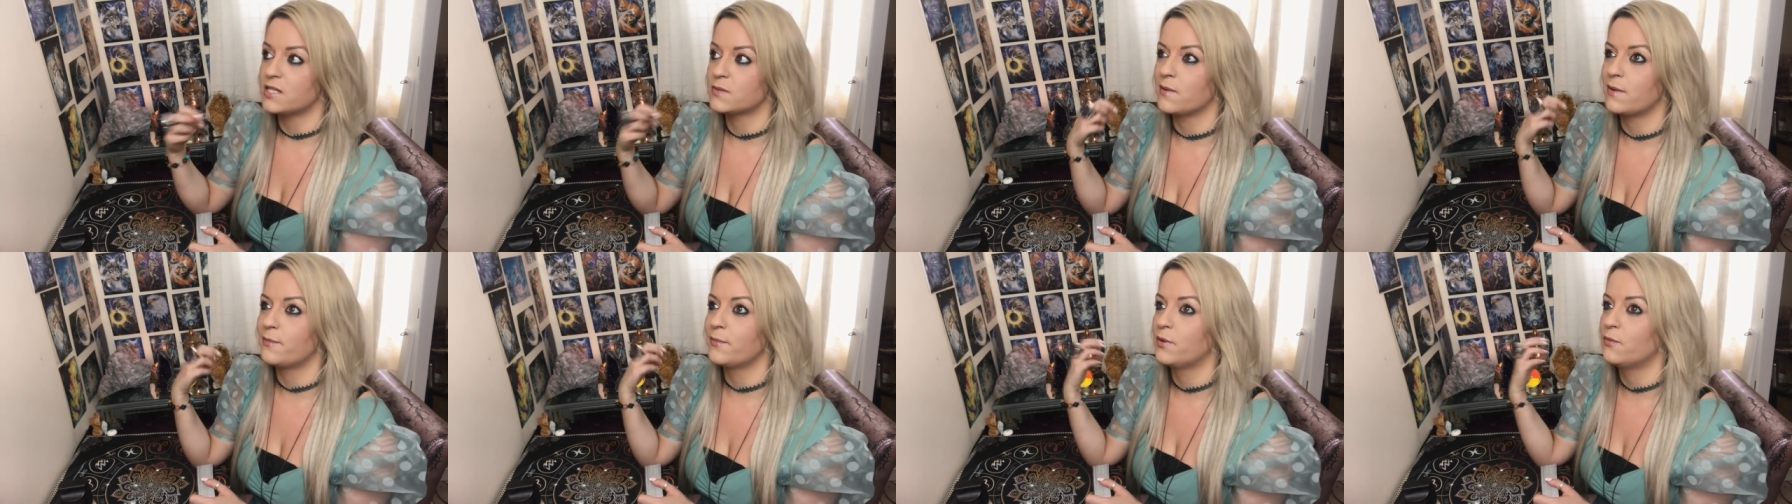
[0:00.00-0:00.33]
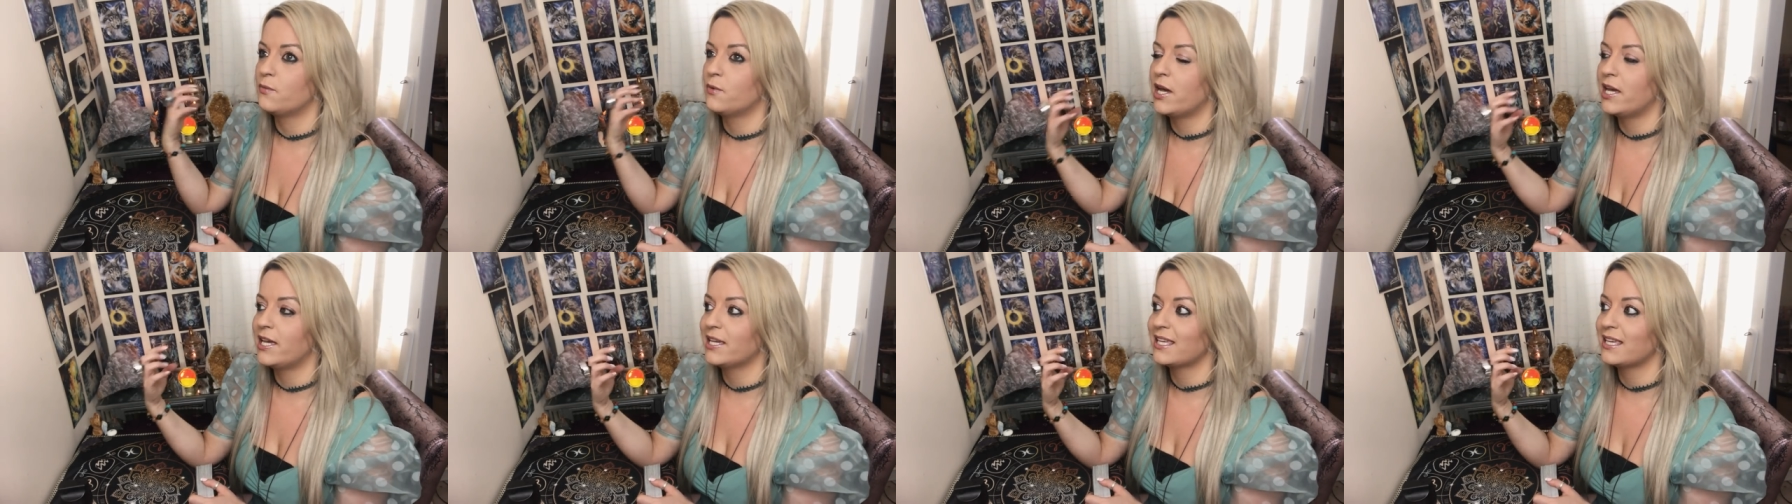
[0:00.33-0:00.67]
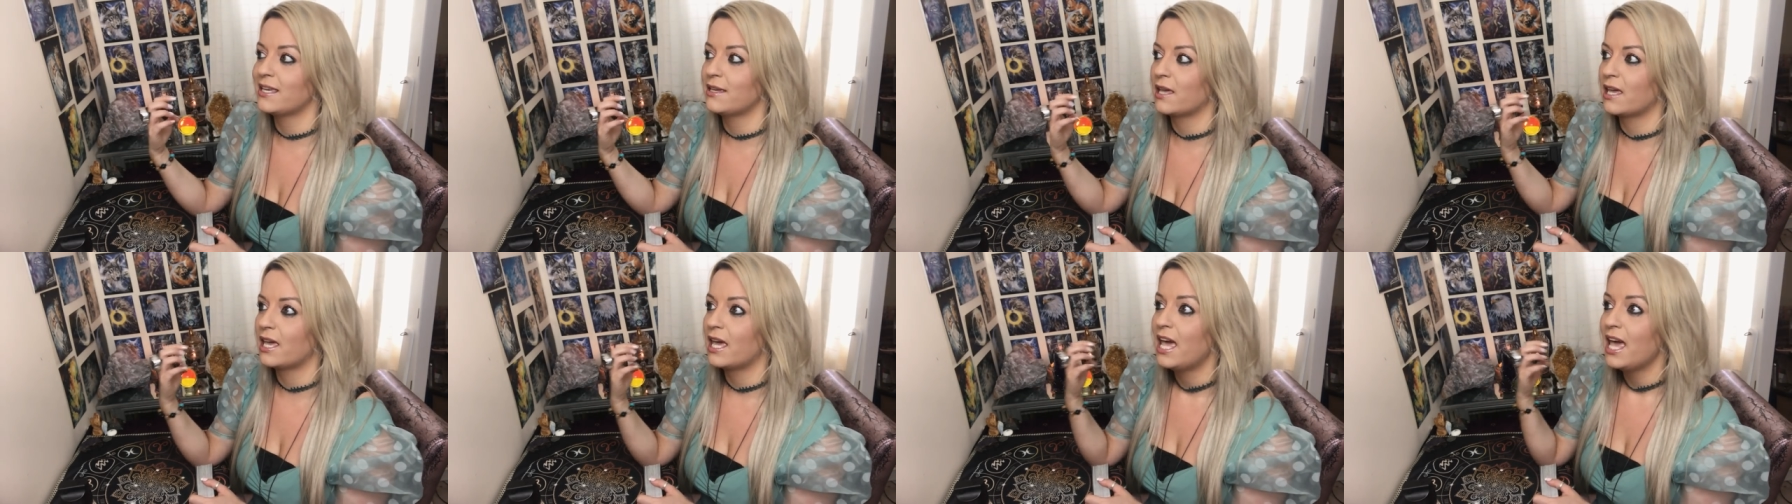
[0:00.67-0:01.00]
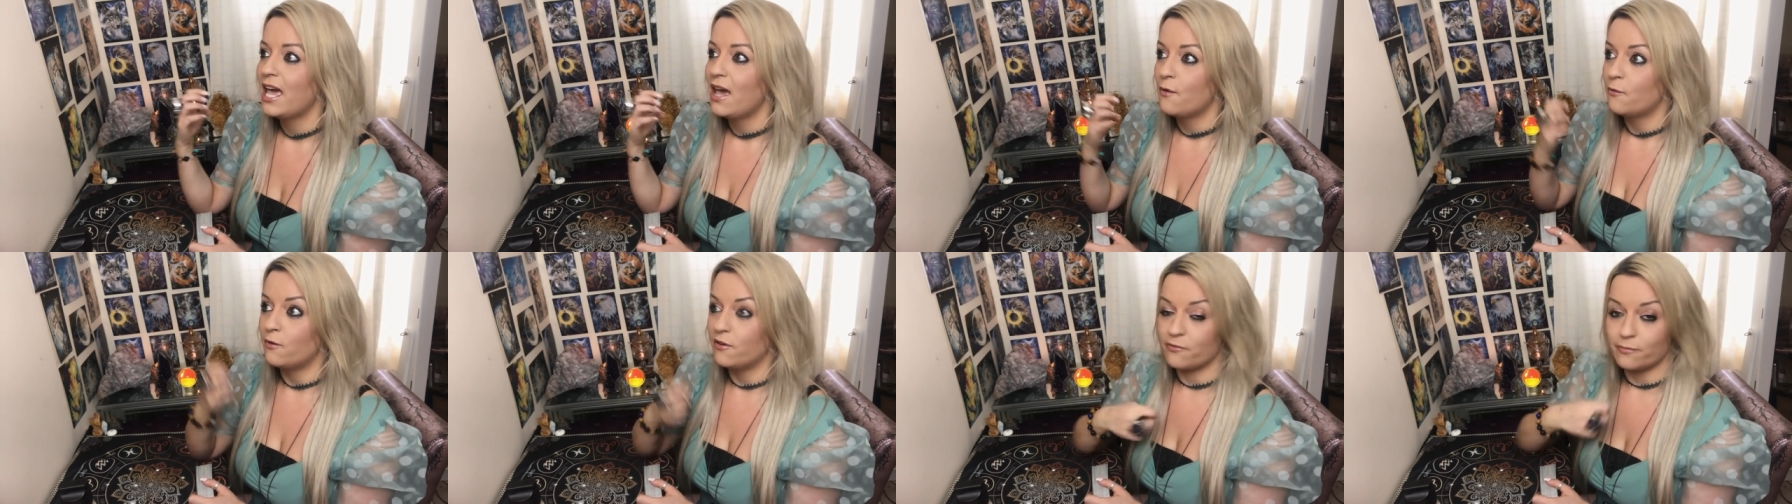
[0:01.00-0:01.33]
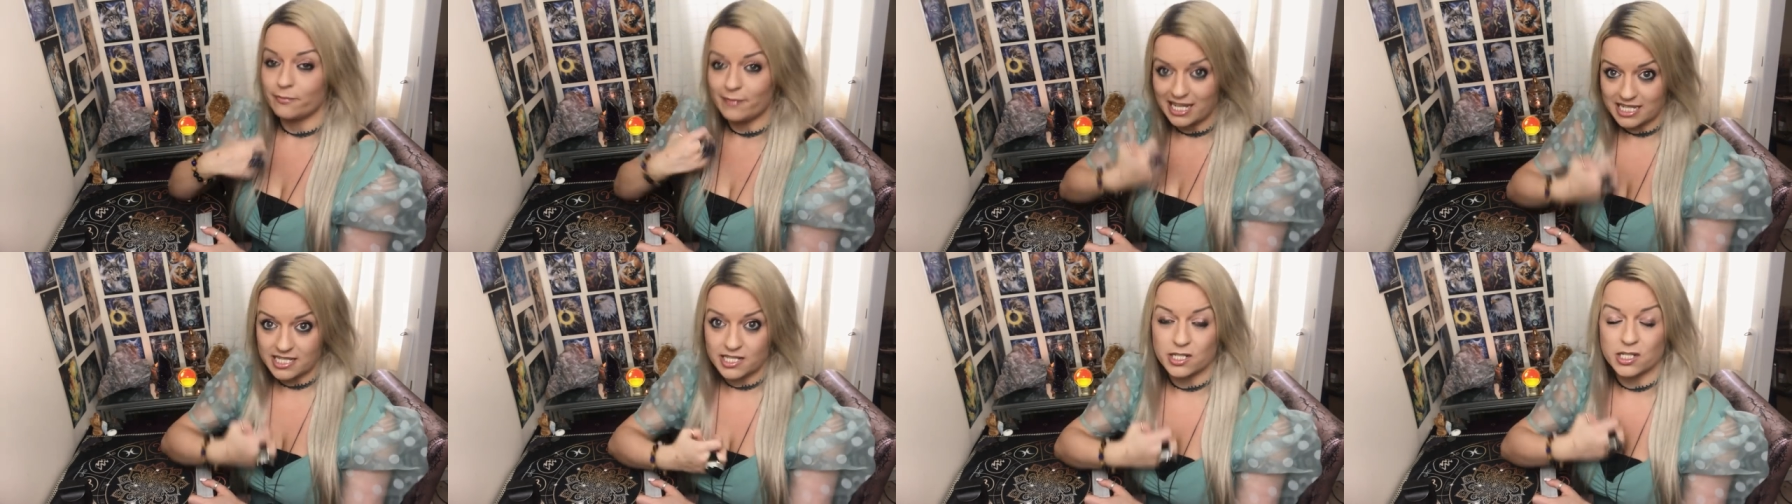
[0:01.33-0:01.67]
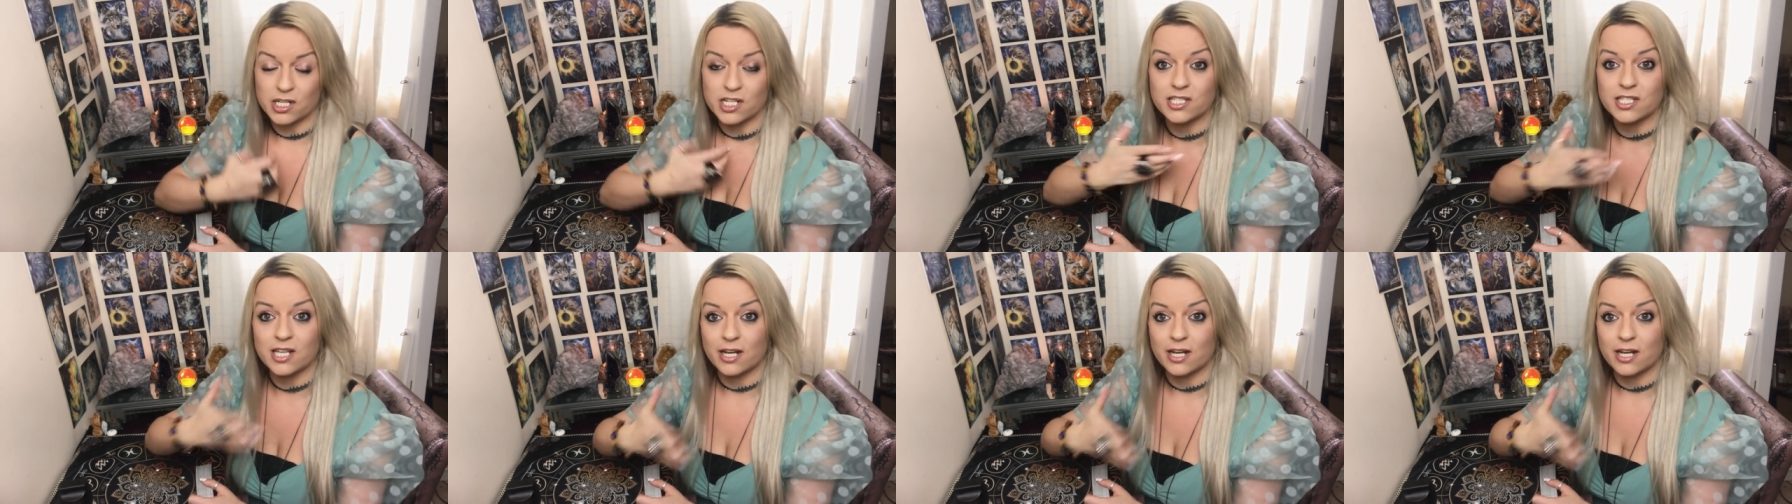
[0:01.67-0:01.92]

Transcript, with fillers: When we're working with messages